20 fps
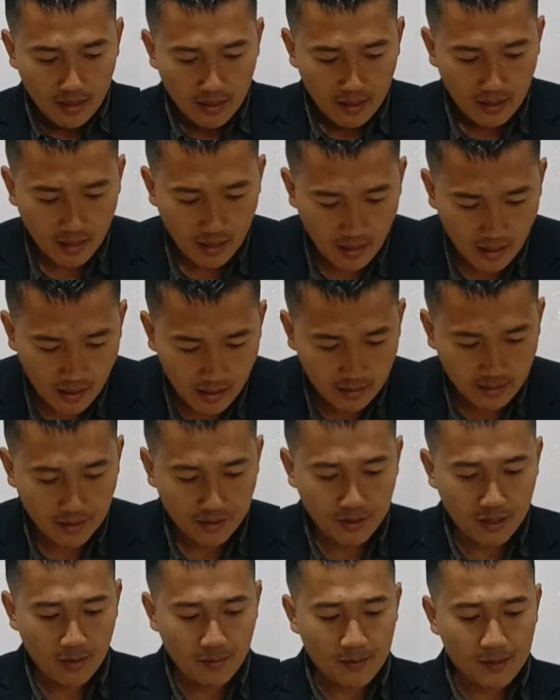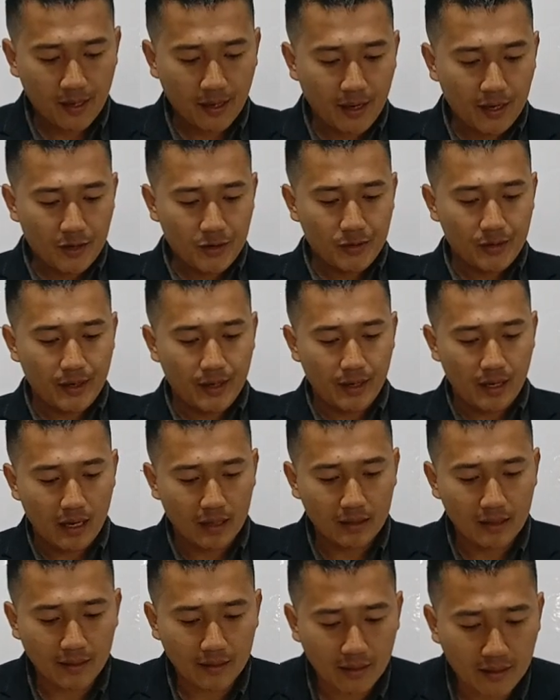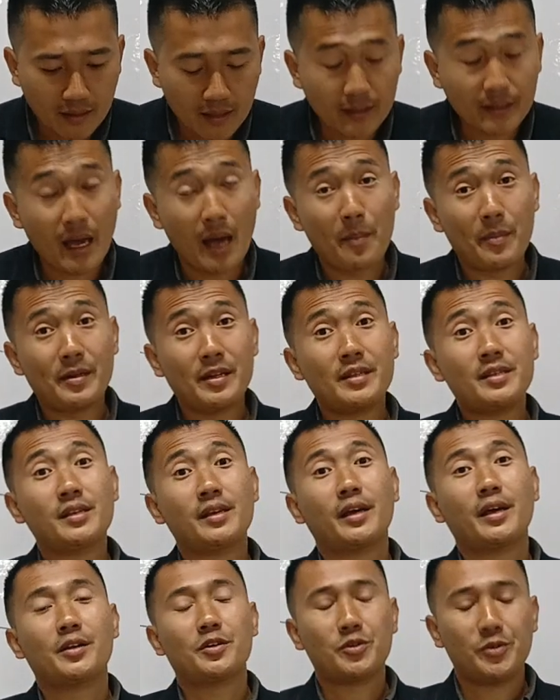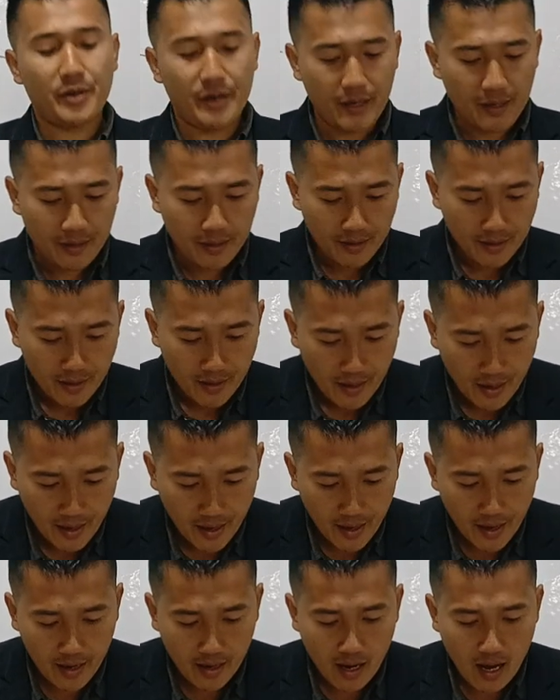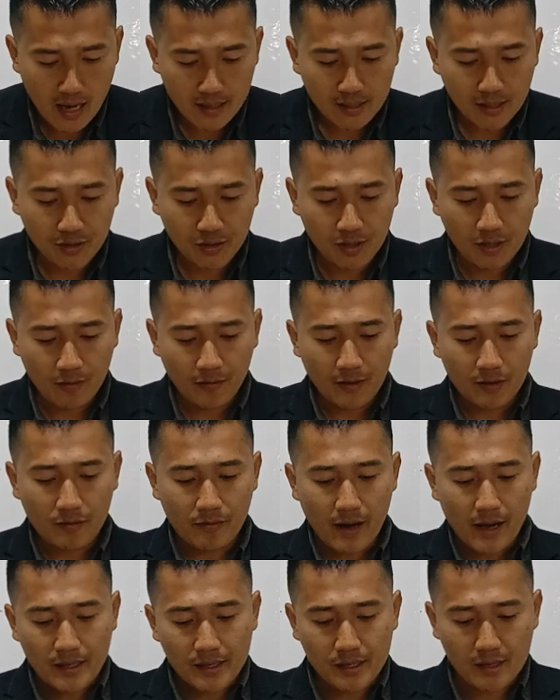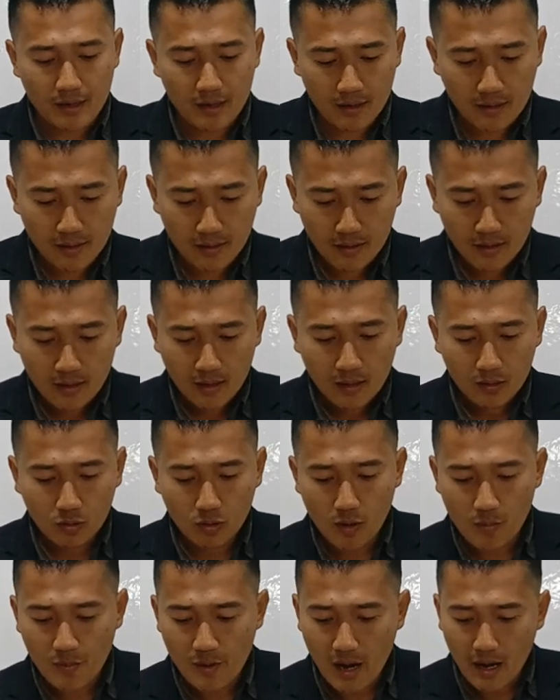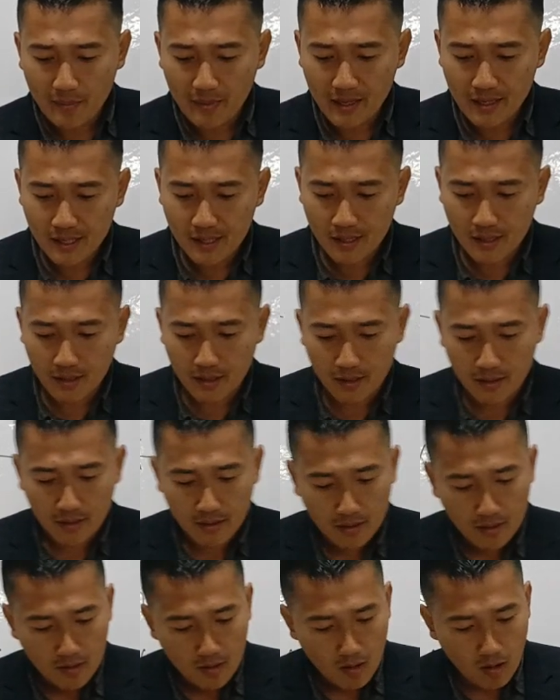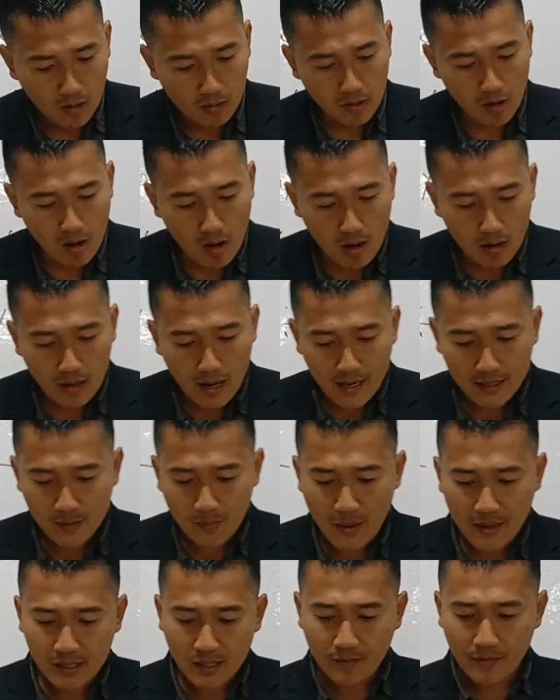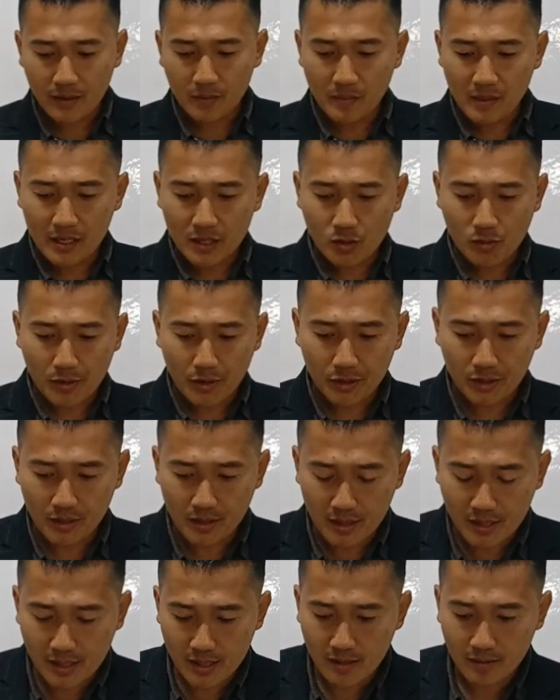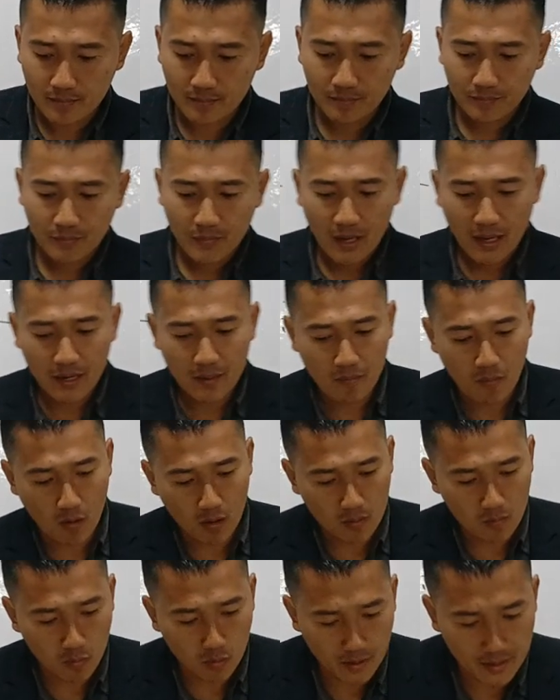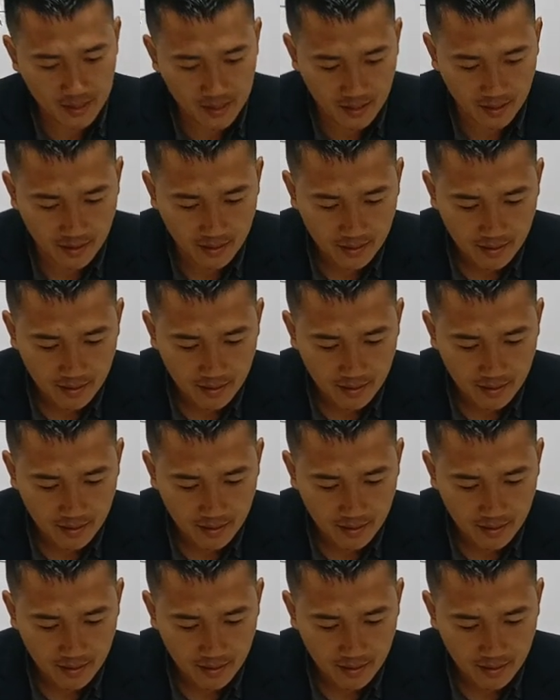the chief secretary, the cabinet secretary, acts as a chief advisor to the prime minister on all aspects of administrations and important policy.